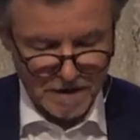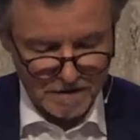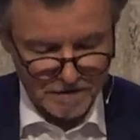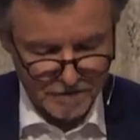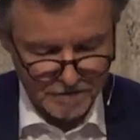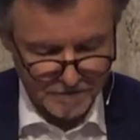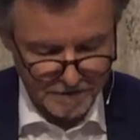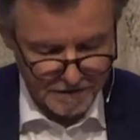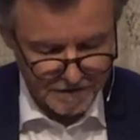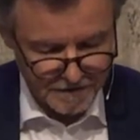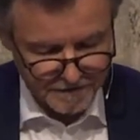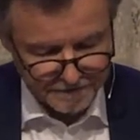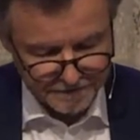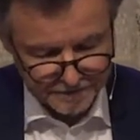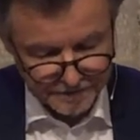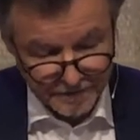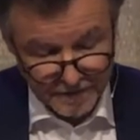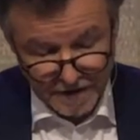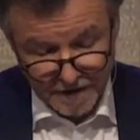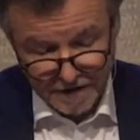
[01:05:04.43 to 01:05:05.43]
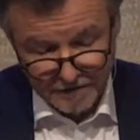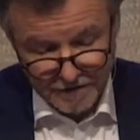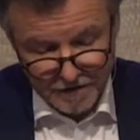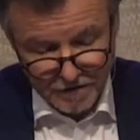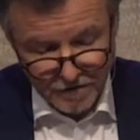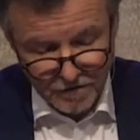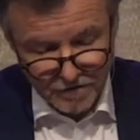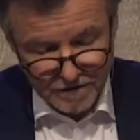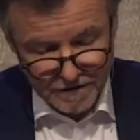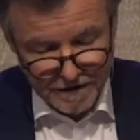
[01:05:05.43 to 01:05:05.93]
arguments.
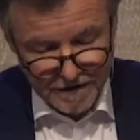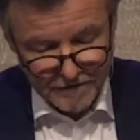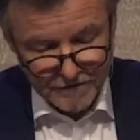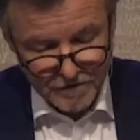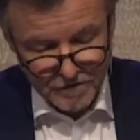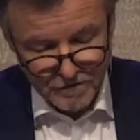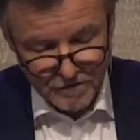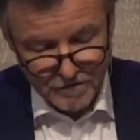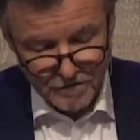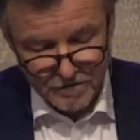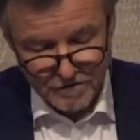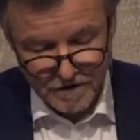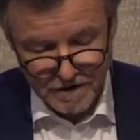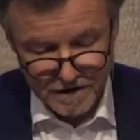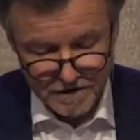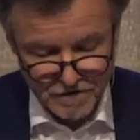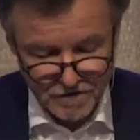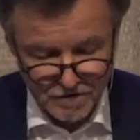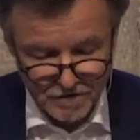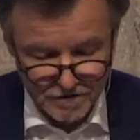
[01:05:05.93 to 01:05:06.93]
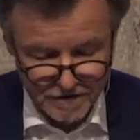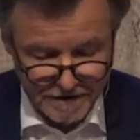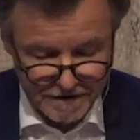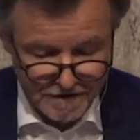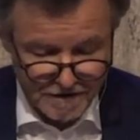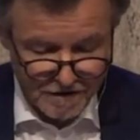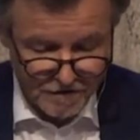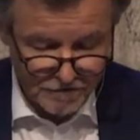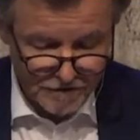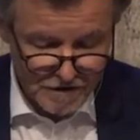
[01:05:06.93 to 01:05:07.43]
Having only ever known the collection on
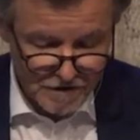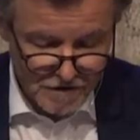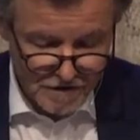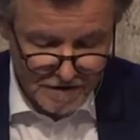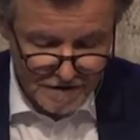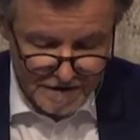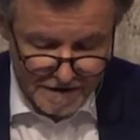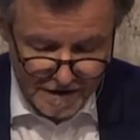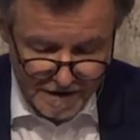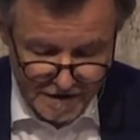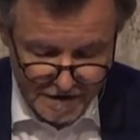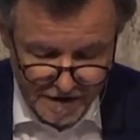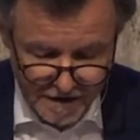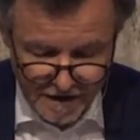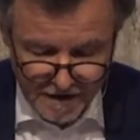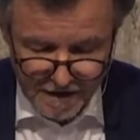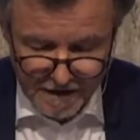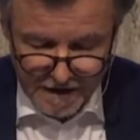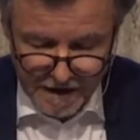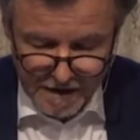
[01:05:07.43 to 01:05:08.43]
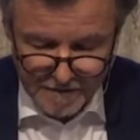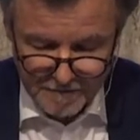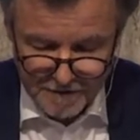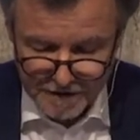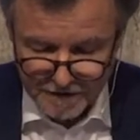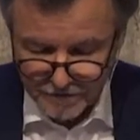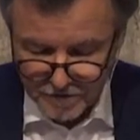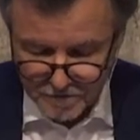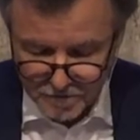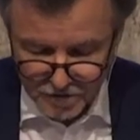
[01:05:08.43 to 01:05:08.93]
its original side, I'm
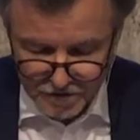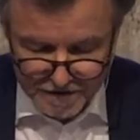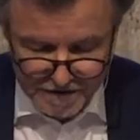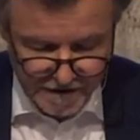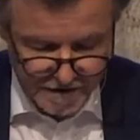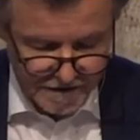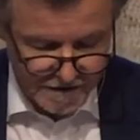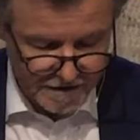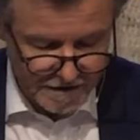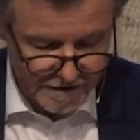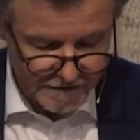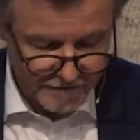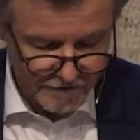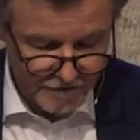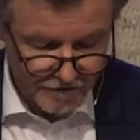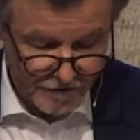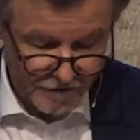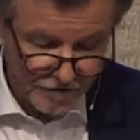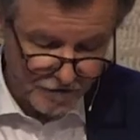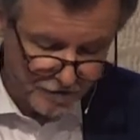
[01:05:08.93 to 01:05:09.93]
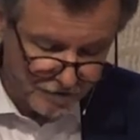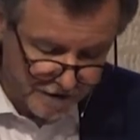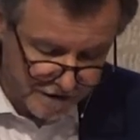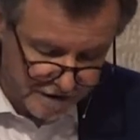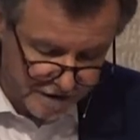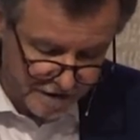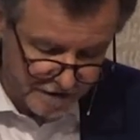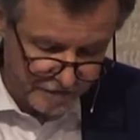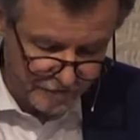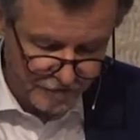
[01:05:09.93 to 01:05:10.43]
even more sensitive to the
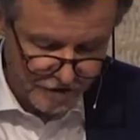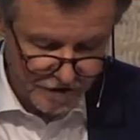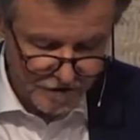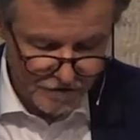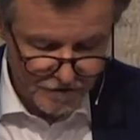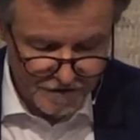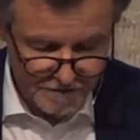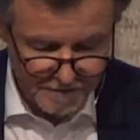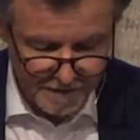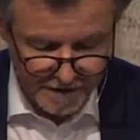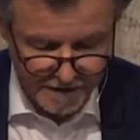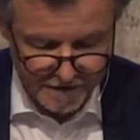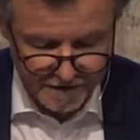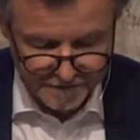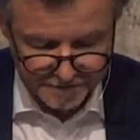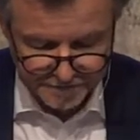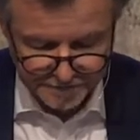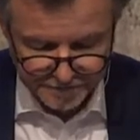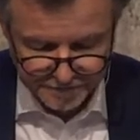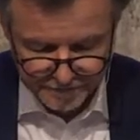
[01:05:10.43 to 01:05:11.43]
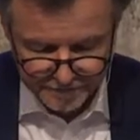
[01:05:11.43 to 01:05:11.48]
unity of which you speak.